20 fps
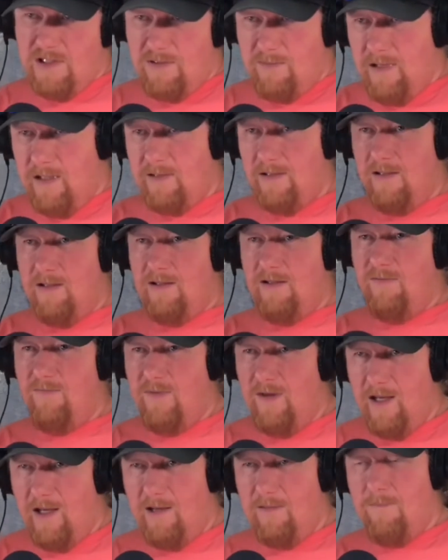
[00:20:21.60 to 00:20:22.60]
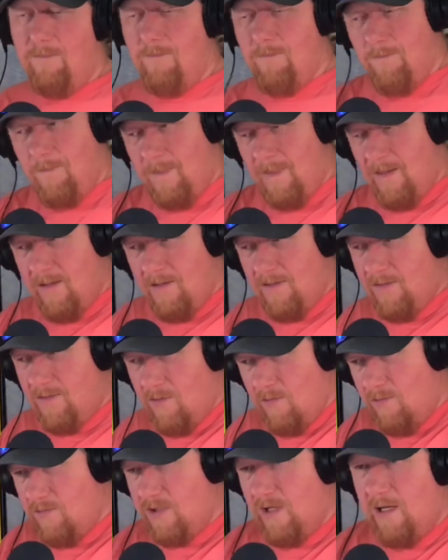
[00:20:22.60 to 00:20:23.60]
about to hit the fan. So
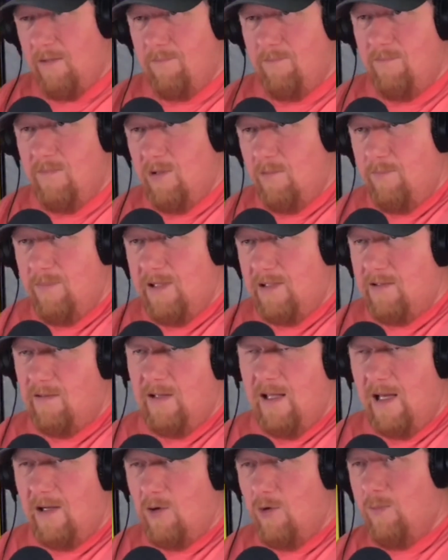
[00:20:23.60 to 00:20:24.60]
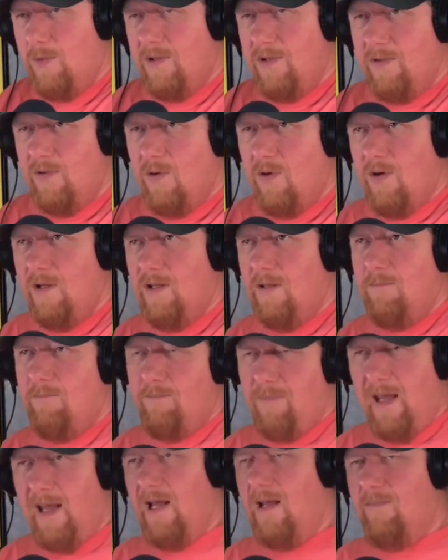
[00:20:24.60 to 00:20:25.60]
we're trying to pick the lock, open the door, and then
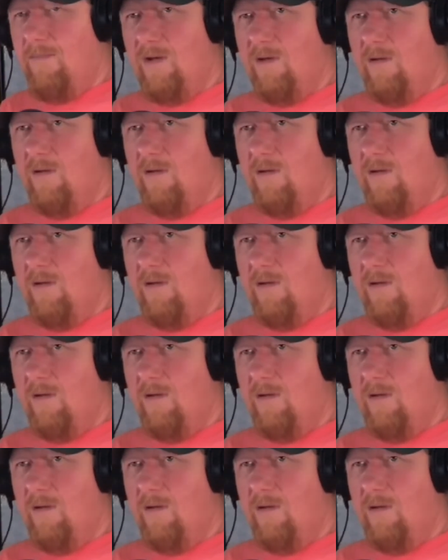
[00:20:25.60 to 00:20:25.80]
bam,